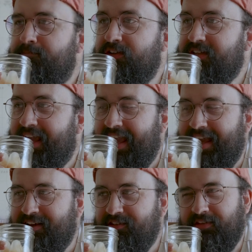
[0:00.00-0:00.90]
There's like a
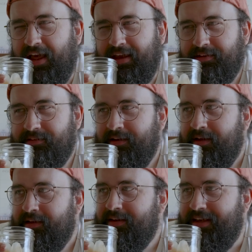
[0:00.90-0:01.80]
hint of like
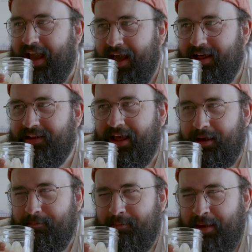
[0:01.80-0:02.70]

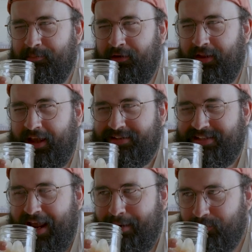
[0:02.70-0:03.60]
a maple, like a
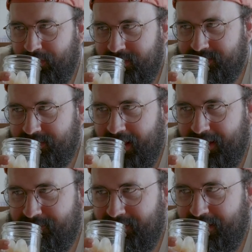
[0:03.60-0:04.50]
tamarind
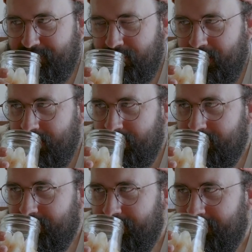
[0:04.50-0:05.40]
kind of flavor there.
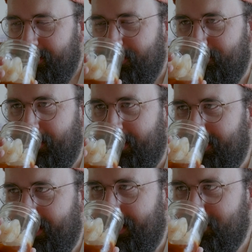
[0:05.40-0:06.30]
Oh my
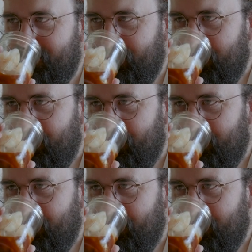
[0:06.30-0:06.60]
gosh.